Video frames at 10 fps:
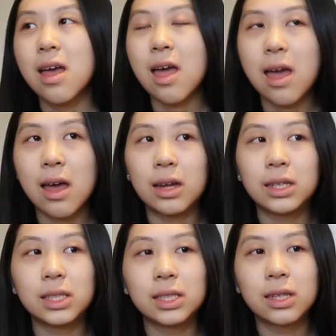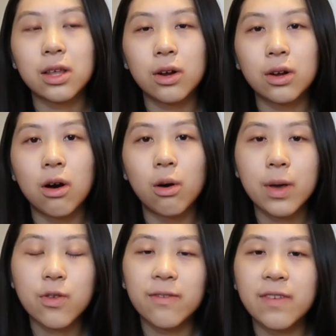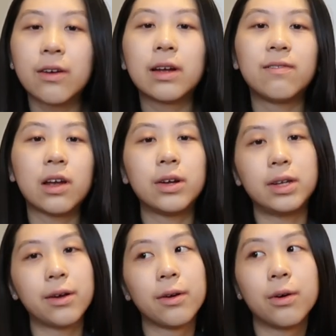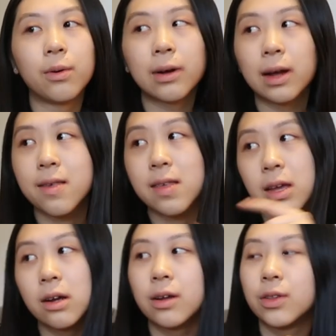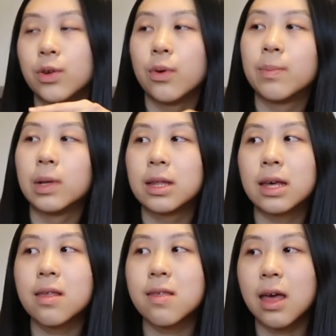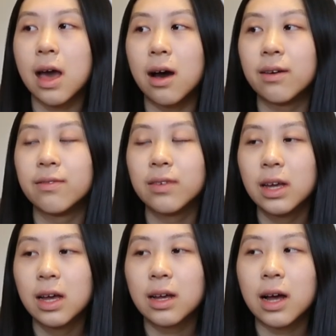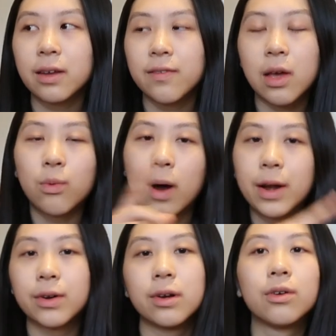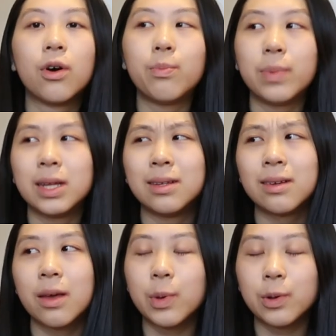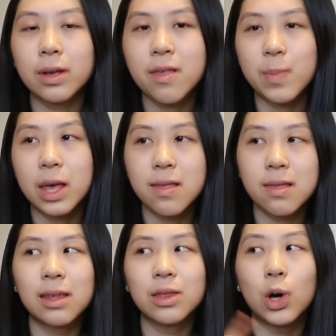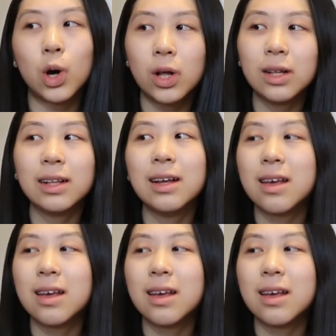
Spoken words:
and their hallways are very, very narrow, whereas here in the newer buildings they have kind of a wider open community space in the hall.